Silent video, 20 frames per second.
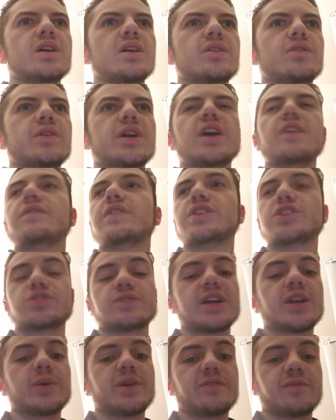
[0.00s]
When I first
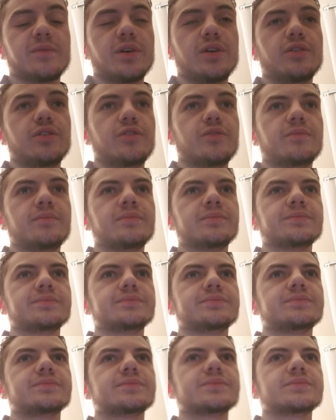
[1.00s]
ran away from home,
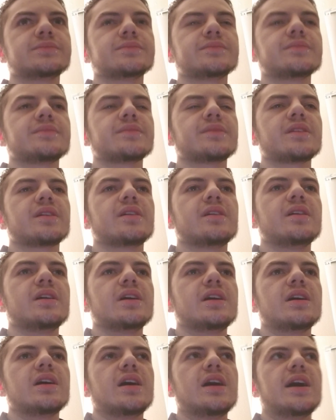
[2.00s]

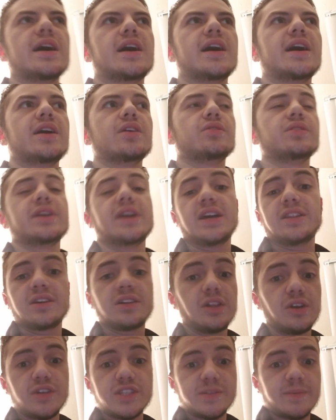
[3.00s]
I only had the
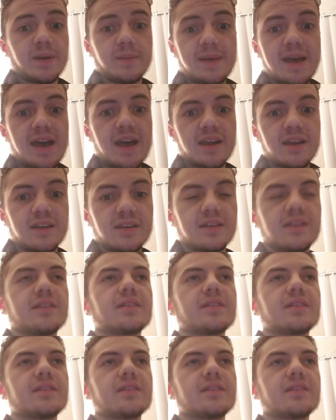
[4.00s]
clothes on my back.